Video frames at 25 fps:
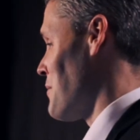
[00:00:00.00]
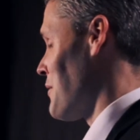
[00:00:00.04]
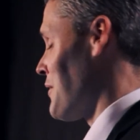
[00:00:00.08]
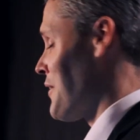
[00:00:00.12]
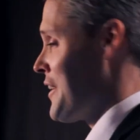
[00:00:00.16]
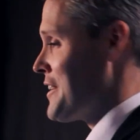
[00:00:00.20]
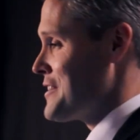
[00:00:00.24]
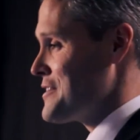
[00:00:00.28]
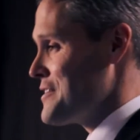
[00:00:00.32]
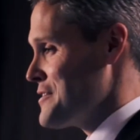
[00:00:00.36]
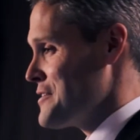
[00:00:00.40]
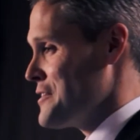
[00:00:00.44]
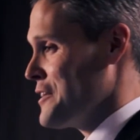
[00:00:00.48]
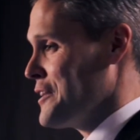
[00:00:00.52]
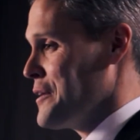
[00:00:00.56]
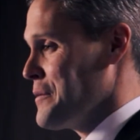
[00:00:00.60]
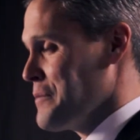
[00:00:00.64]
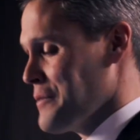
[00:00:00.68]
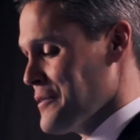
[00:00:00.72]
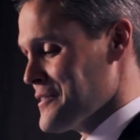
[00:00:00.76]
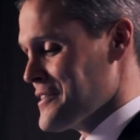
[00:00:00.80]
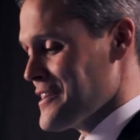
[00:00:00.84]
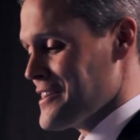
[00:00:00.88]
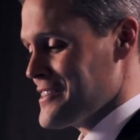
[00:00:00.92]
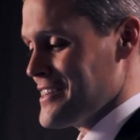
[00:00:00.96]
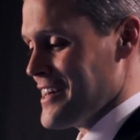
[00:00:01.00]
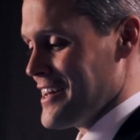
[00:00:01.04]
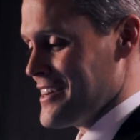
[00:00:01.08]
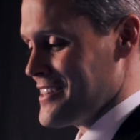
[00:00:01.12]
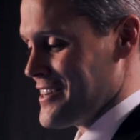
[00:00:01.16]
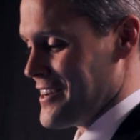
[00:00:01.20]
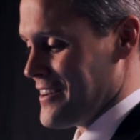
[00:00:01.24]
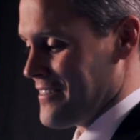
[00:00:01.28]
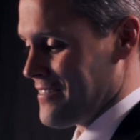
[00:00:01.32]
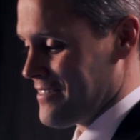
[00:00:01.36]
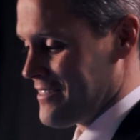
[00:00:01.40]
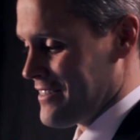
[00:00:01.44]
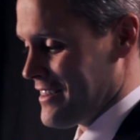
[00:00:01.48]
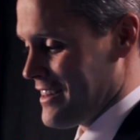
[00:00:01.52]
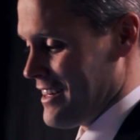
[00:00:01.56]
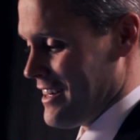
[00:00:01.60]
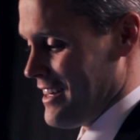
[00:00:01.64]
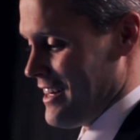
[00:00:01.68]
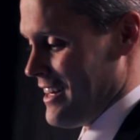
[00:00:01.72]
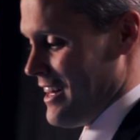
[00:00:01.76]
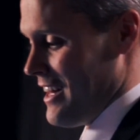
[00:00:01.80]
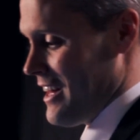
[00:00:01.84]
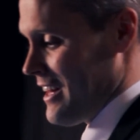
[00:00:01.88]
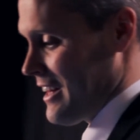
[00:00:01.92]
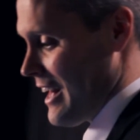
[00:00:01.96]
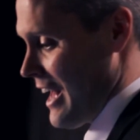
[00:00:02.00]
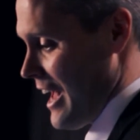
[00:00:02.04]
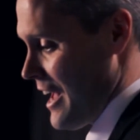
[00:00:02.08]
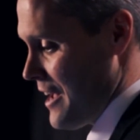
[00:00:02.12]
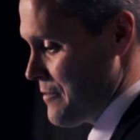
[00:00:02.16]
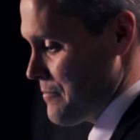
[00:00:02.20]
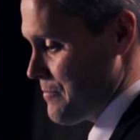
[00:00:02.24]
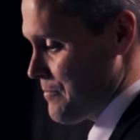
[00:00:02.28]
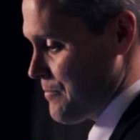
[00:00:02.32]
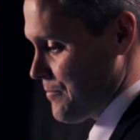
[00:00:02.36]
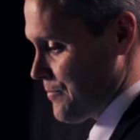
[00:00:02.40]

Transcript: progressives and liberals, etc. Okay?